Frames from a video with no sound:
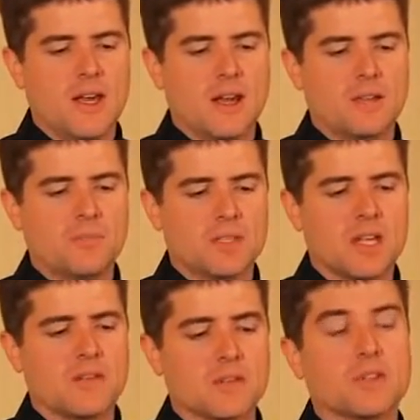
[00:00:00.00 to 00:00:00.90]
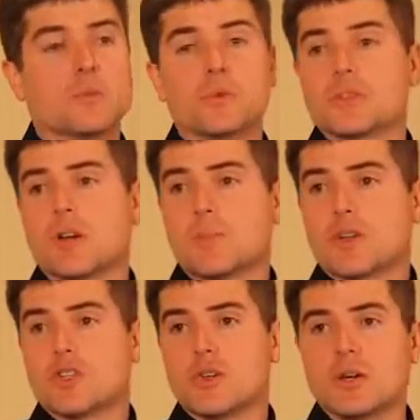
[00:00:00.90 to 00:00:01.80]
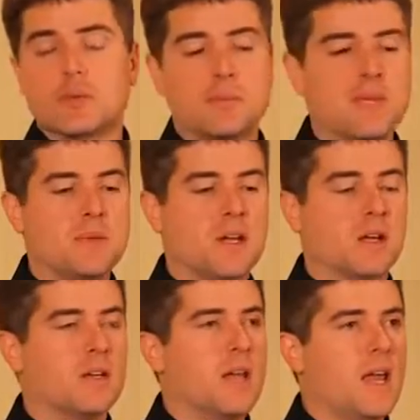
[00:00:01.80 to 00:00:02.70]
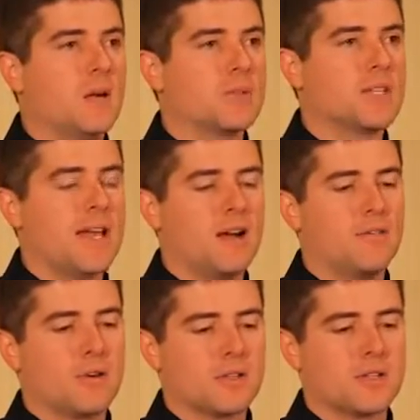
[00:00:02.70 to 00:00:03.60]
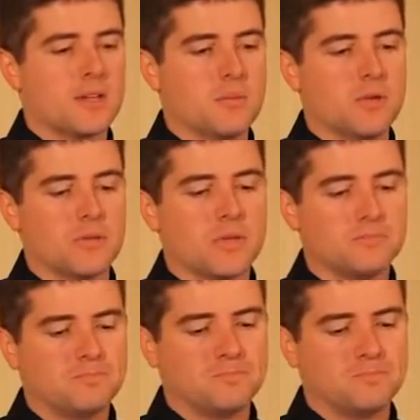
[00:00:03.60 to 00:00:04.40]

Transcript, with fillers: uh, is given. So we'll start by shooting it with a BB gun, and we'll see how far this thing moves.